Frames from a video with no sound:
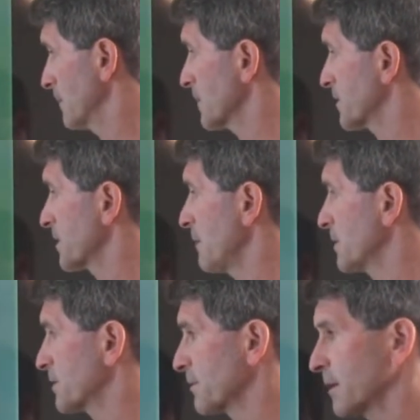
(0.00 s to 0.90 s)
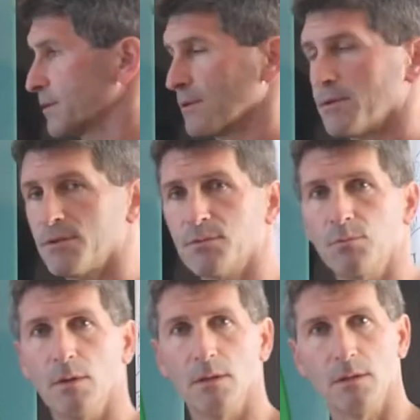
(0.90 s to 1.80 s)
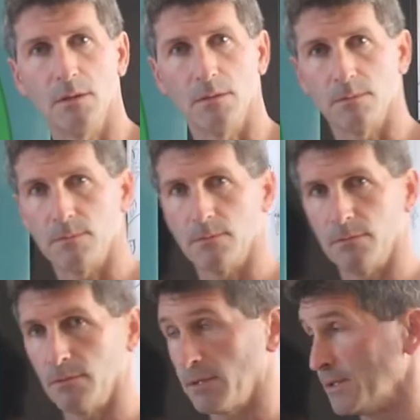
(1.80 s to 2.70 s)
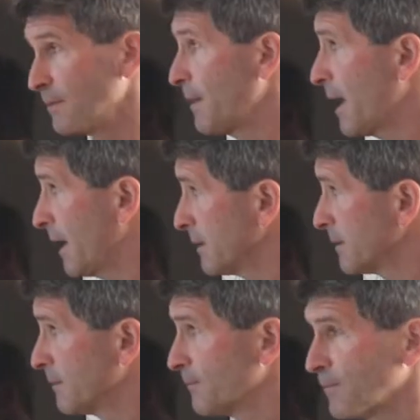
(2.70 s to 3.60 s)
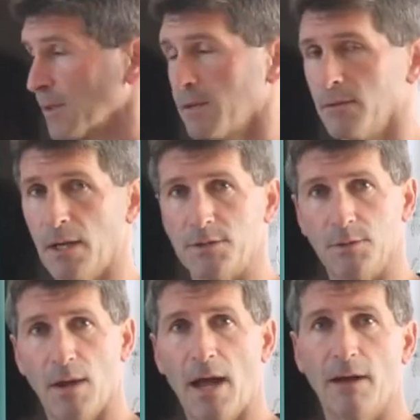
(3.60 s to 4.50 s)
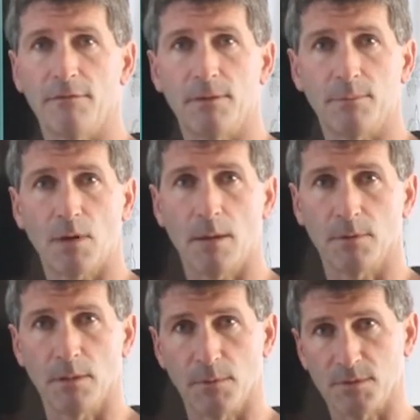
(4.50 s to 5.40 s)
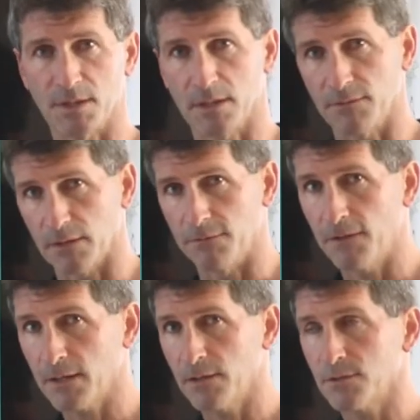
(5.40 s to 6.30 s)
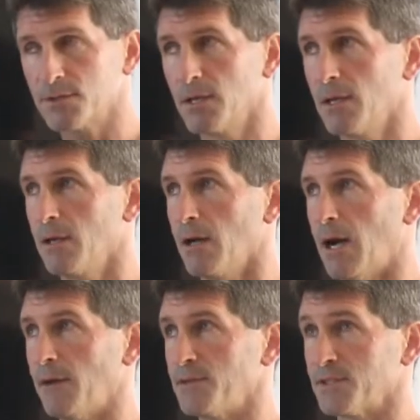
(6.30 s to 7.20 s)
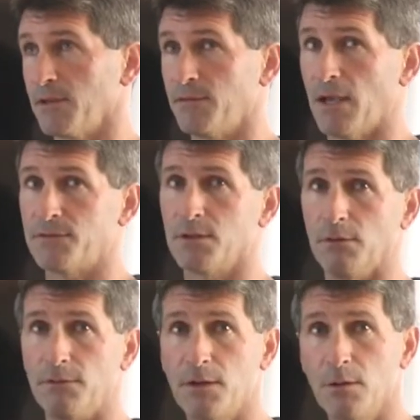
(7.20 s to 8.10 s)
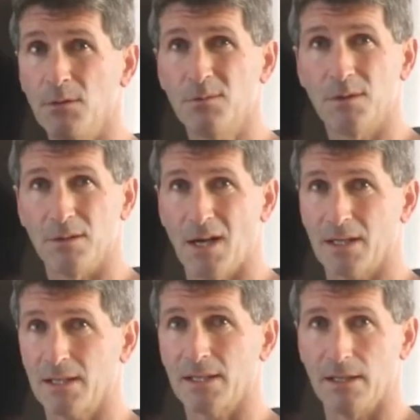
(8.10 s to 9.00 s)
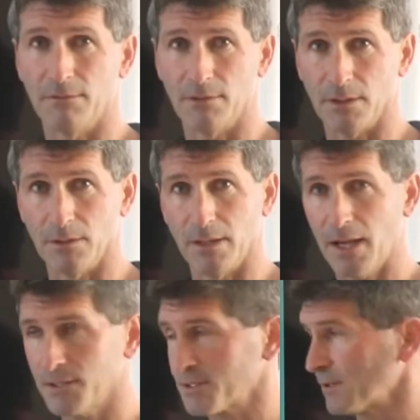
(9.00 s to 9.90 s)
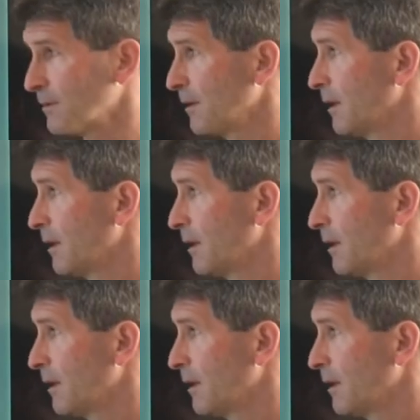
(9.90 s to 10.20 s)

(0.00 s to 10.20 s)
Some instructors will really demand that you have the proper number of significant figures. Obviously, if you have too few, you're not going to get a very good answer.